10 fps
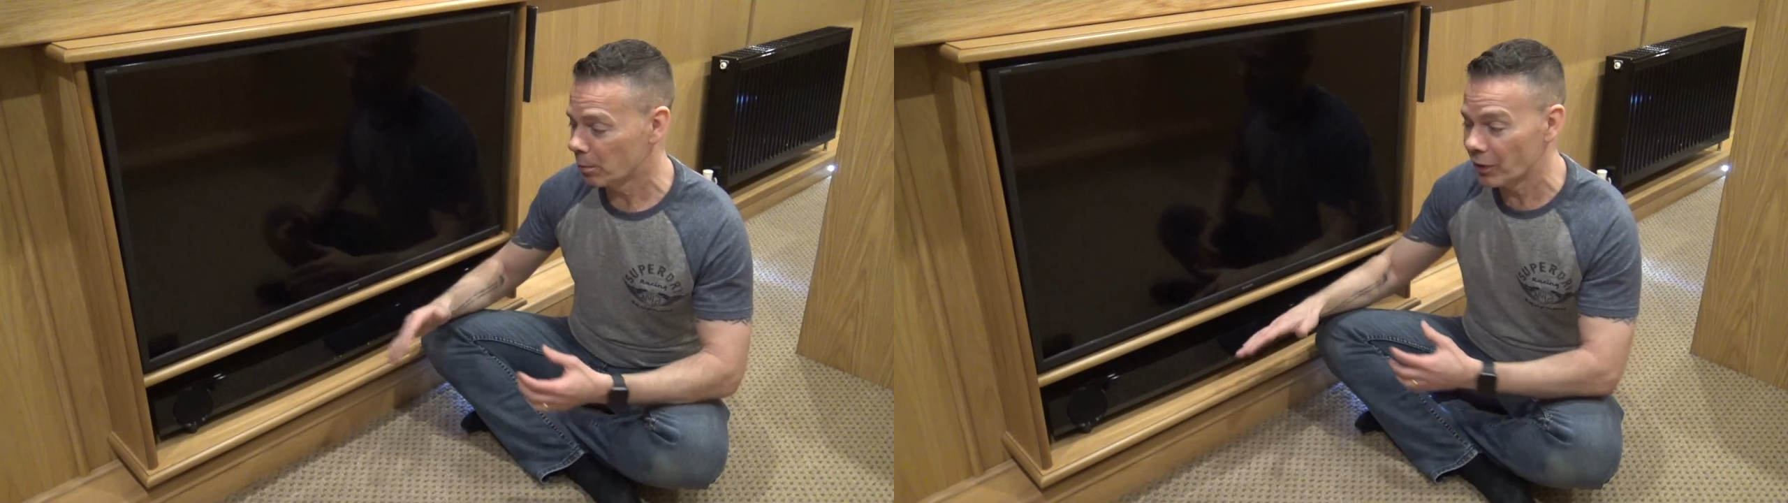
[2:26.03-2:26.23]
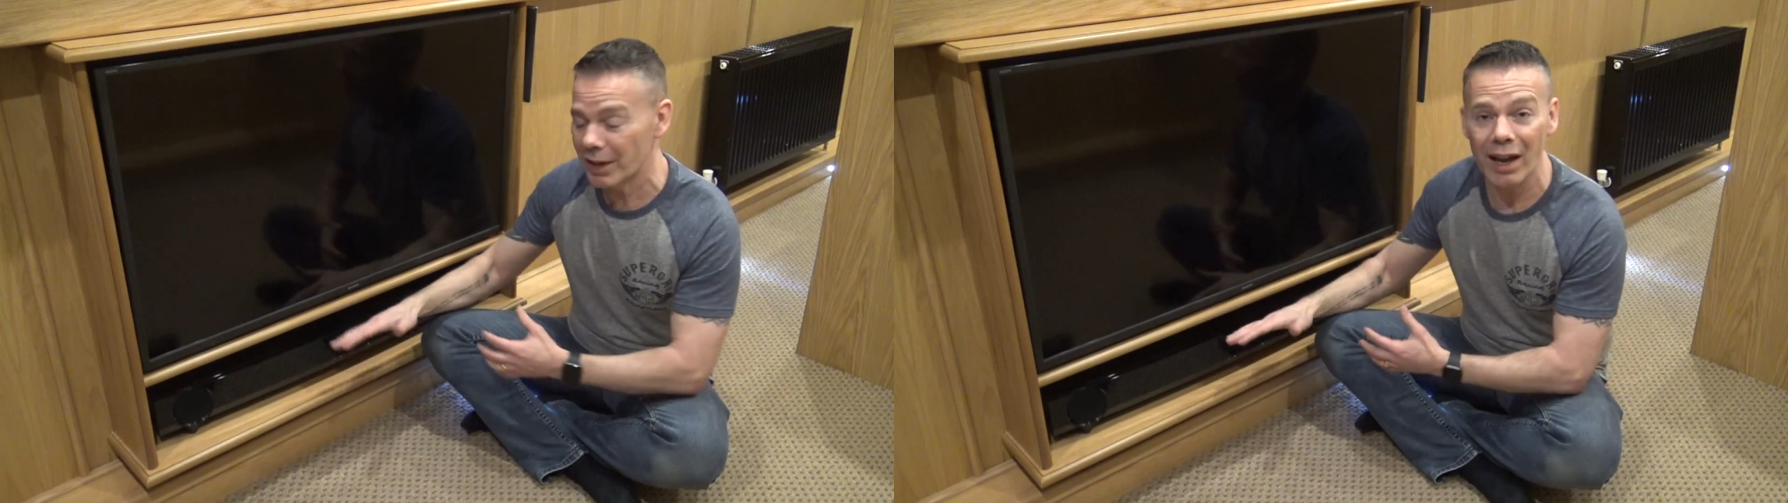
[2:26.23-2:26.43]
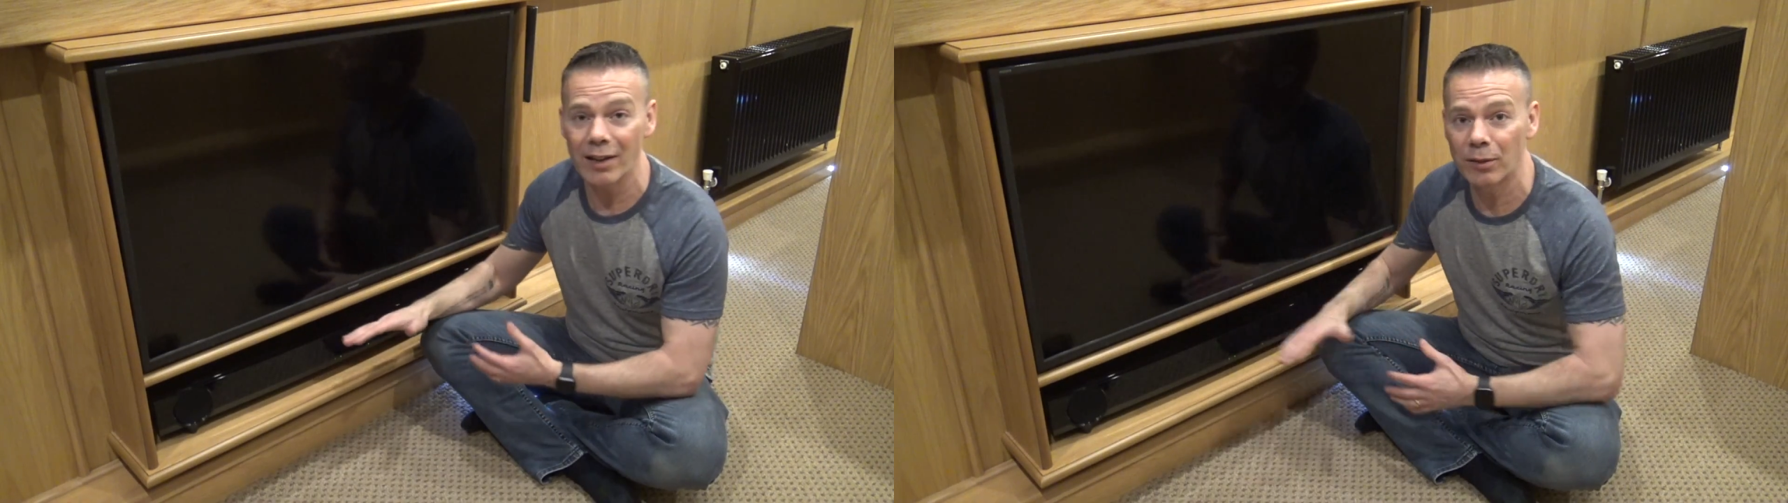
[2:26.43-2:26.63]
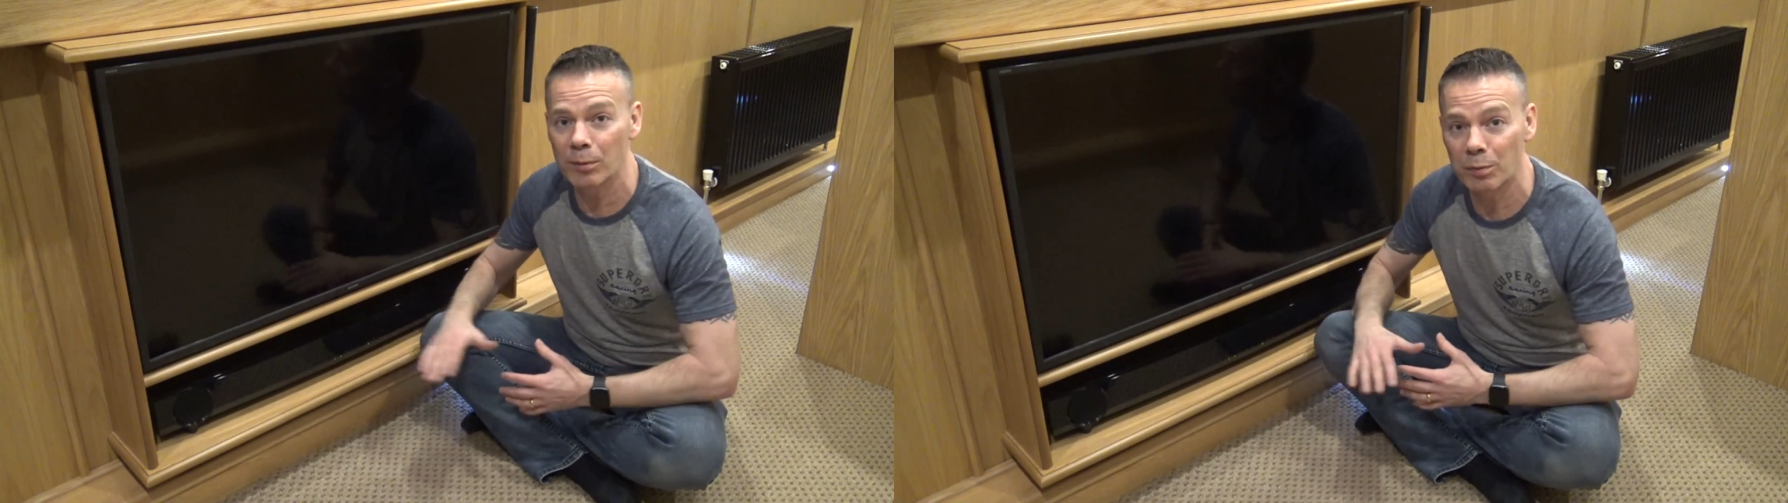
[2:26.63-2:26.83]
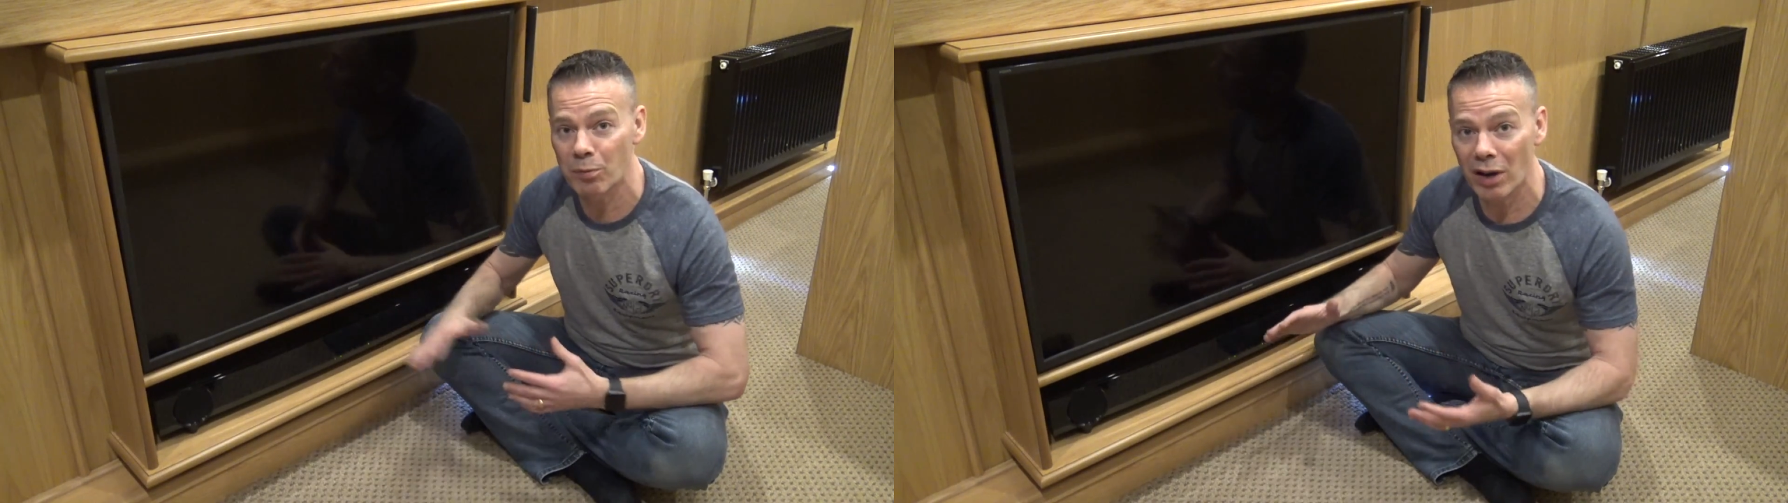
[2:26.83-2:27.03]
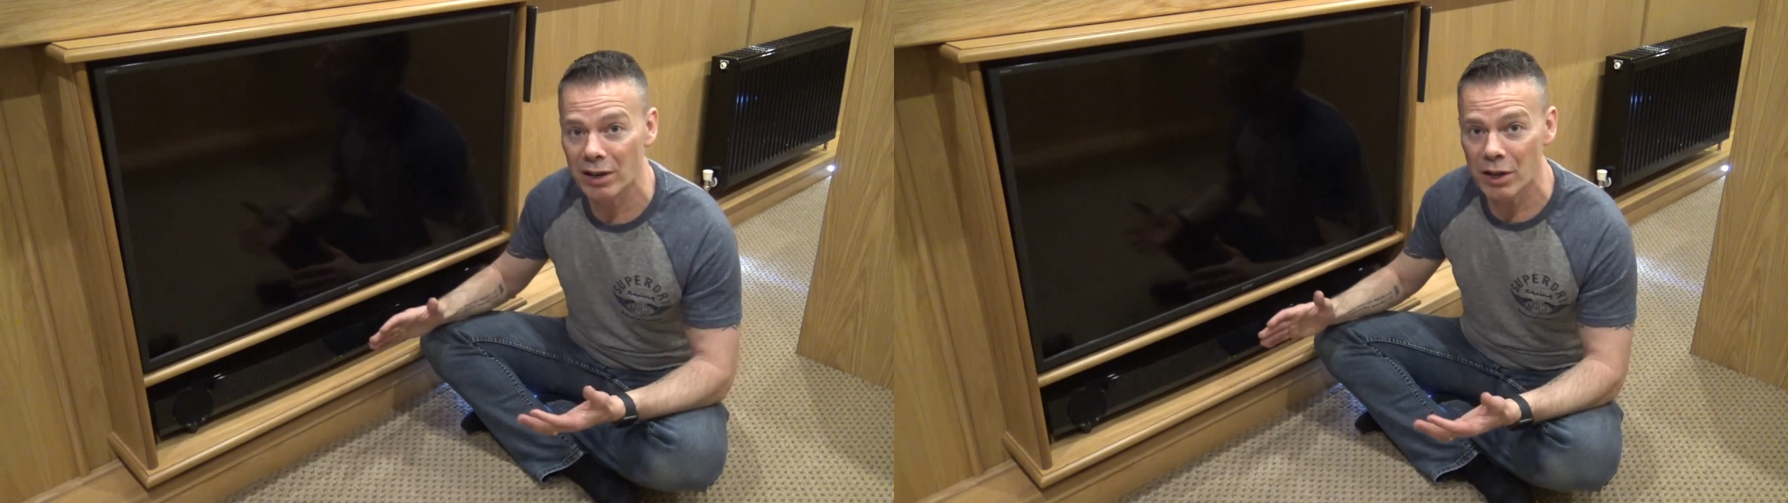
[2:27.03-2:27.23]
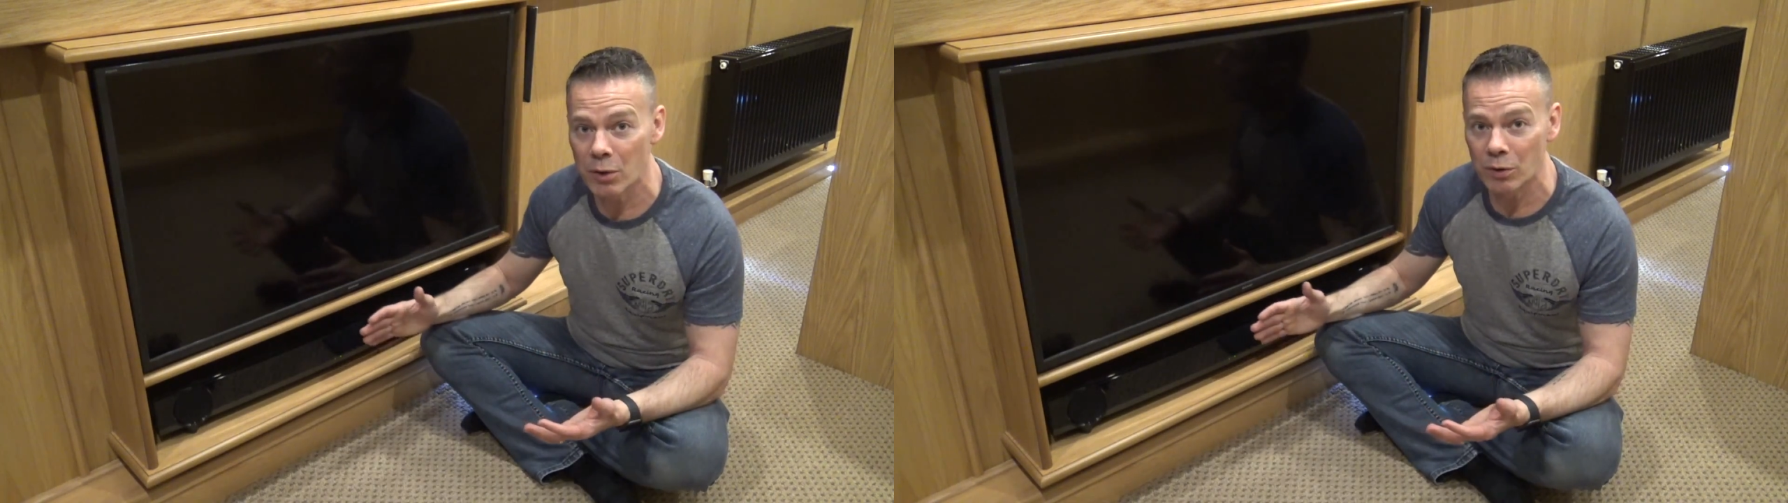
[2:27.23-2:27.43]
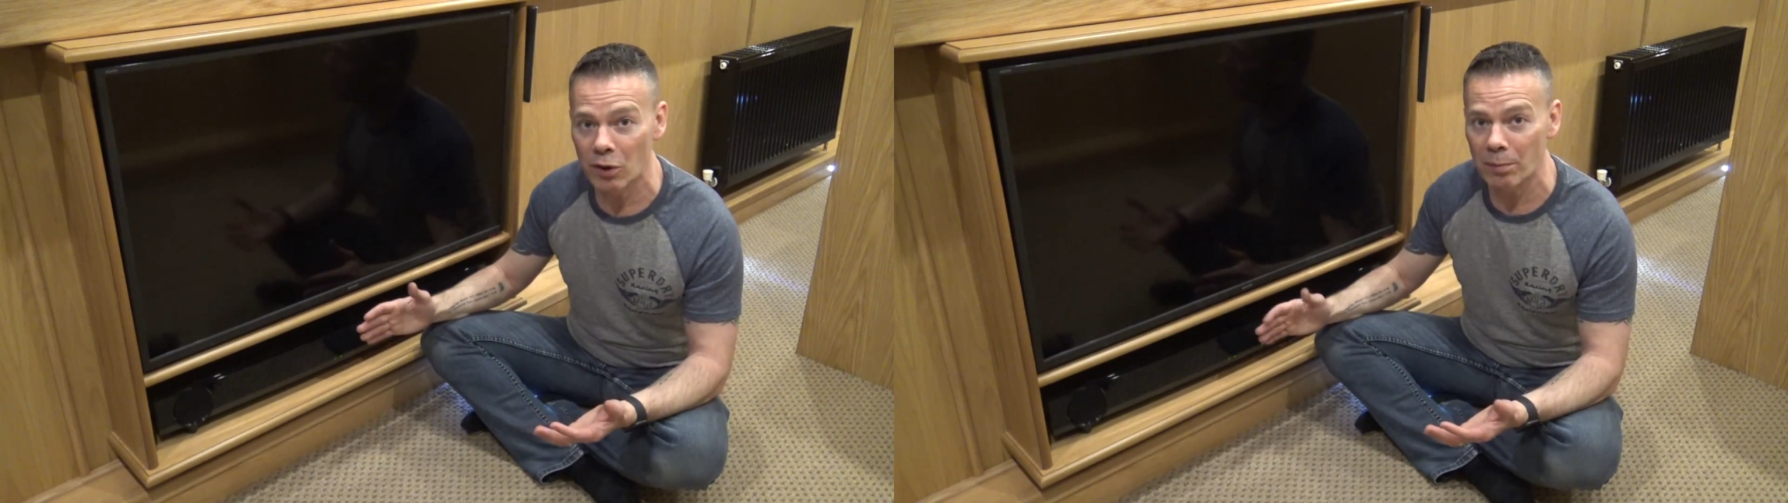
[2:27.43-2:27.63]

but the item's brand new,